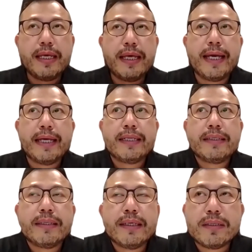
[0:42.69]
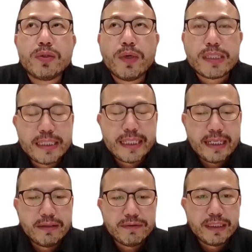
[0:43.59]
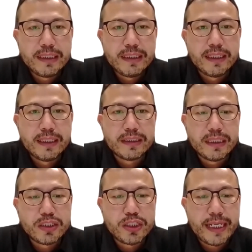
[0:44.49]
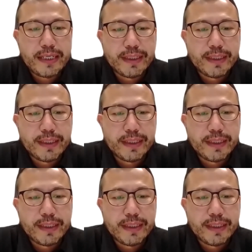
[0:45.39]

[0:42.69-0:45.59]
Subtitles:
And towards the end of the chat,